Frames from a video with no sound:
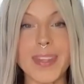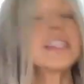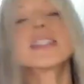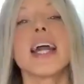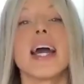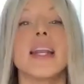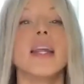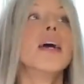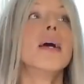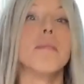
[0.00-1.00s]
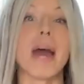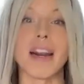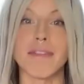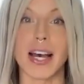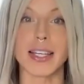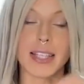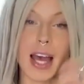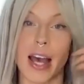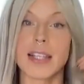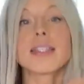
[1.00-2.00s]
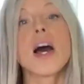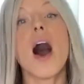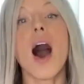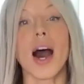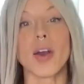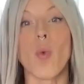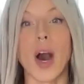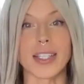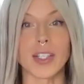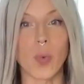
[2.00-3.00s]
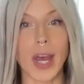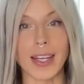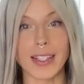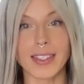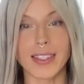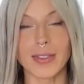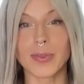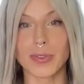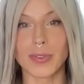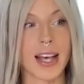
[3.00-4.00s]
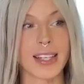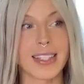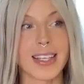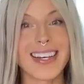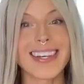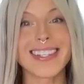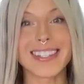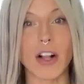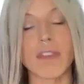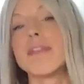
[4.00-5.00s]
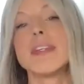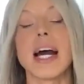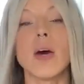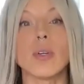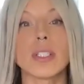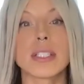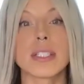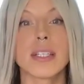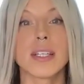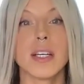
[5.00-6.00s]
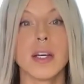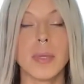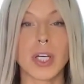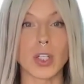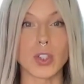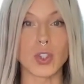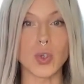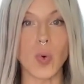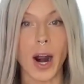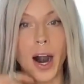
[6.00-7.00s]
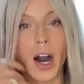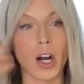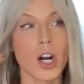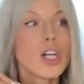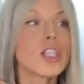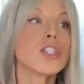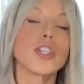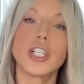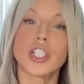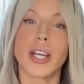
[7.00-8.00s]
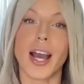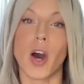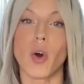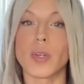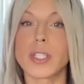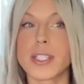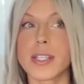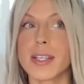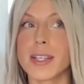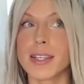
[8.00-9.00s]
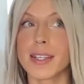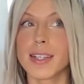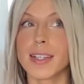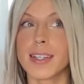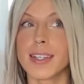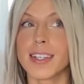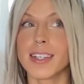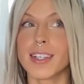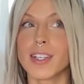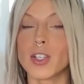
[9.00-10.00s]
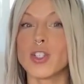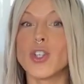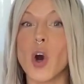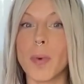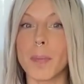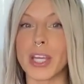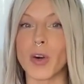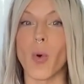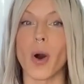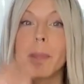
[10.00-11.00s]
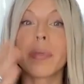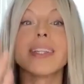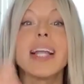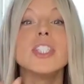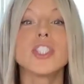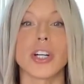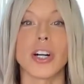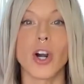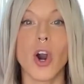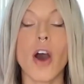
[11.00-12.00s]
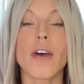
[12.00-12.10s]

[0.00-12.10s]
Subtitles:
This can manifest as unwanted weight, as self-doubt, because you are searching out dopamine or pleasure